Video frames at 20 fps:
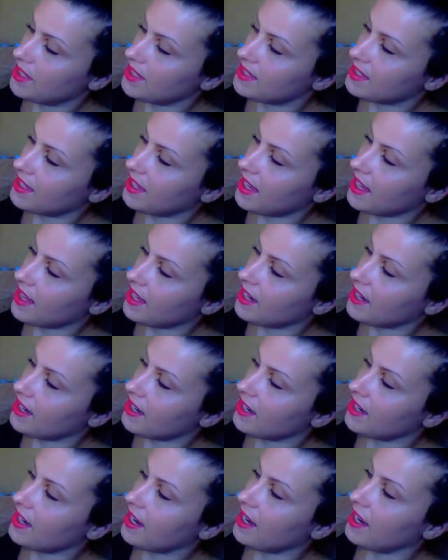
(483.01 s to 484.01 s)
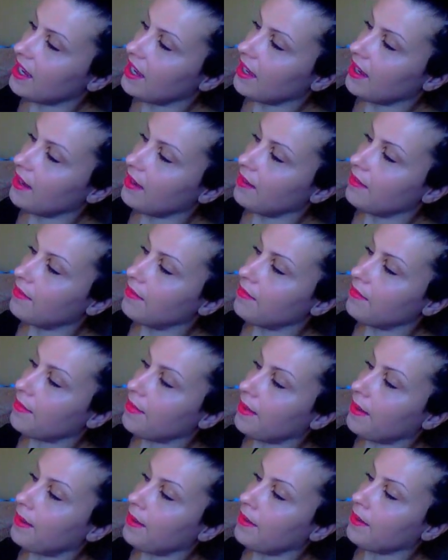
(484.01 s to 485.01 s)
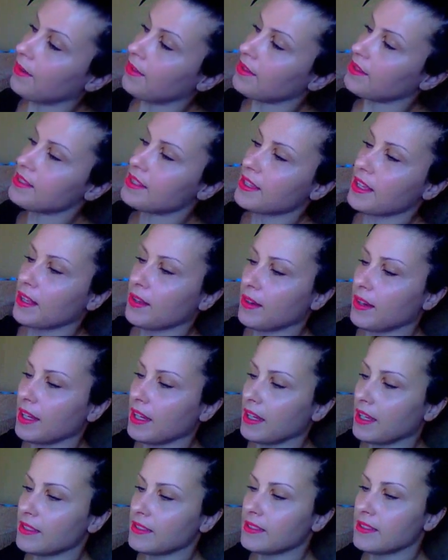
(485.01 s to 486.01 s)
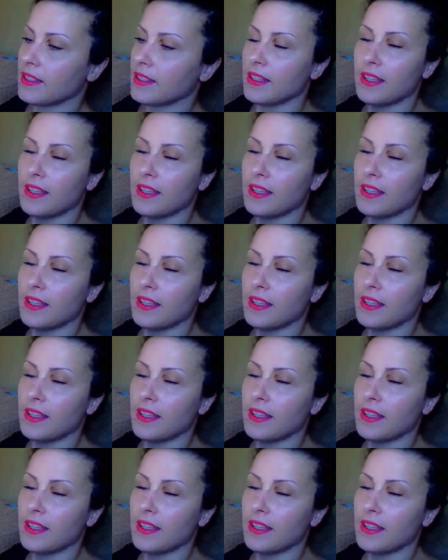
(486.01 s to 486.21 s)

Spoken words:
this color, and I don't know, this color, I guess.